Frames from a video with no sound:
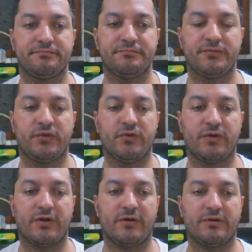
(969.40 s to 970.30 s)

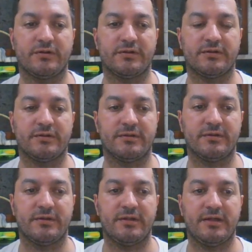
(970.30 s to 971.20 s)
took on
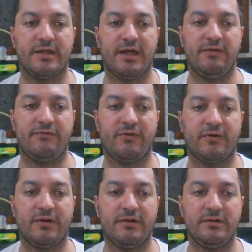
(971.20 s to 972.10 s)

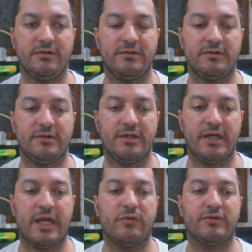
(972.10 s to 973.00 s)
a4,
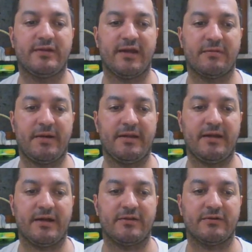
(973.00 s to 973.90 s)
he would take my
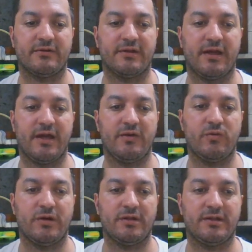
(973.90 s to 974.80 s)
knight on
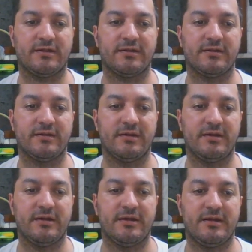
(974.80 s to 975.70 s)
a1, and
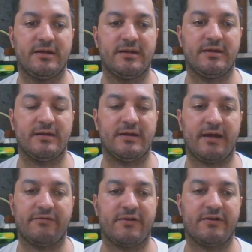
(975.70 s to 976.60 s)

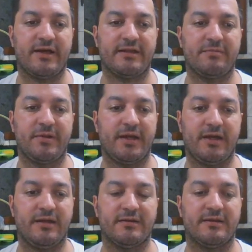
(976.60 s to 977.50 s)
after that
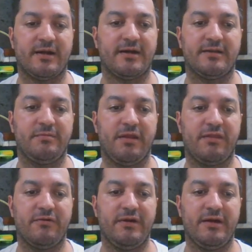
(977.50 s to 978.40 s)
play knight
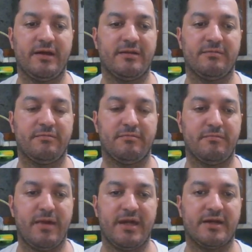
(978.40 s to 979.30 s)
b3 and
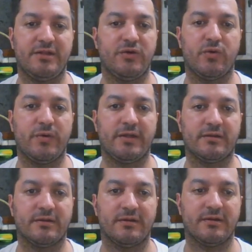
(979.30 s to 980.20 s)
make a new
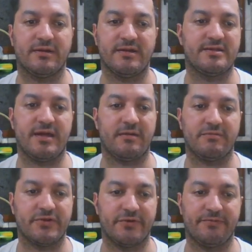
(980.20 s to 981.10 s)
queen the same.
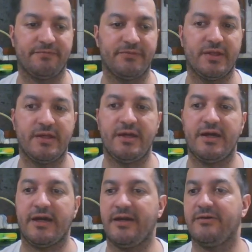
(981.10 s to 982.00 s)
So
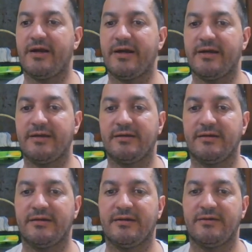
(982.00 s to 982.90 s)
here I
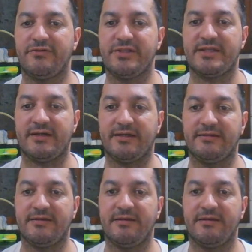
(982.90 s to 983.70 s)
resigned.